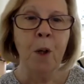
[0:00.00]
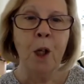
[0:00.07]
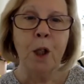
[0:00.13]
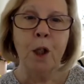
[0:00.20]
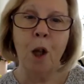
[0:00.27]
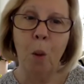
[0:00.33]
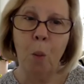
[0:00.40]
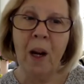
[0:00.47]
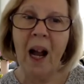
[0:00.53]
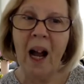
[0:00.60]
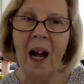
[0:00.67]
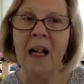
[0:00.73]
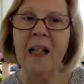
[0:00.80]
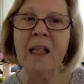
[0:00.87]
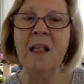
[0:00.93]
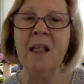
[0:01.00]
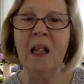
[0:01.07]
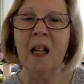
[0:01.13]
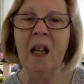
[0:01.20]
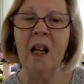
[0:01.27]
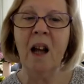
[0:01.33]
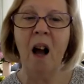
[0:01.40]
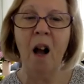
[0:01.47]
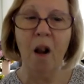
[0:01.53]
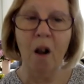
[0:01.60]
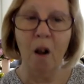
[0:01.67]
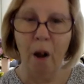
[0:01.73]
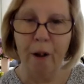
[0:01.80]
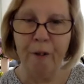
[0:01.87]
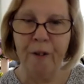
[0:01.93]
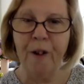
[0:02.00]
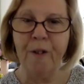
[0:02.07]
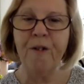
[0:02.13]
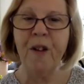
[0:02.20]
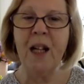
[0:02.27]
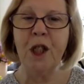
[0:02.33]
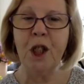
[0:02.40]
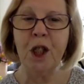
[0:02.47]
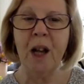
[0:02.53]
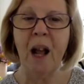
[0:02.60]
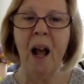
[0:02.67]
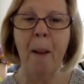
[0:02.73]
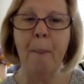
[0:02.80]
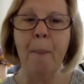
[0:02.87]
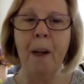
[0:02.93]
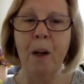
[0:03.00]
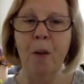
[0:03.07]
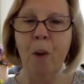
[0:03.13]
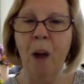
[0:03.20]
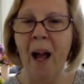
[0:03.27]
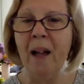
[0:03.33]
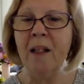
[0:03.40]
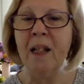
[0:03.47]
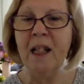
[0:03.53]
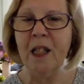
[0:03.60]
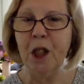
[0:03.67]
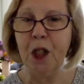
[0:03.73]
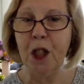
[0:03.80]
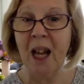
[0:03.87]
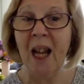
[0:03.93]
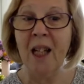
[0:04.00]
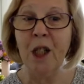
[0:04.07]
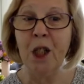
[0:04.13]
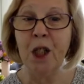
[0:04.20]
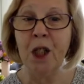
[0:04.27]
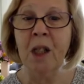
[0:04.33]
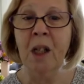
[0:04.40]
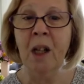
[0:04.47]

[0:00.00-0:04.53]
So we are seeing a lot of innovation happening around education,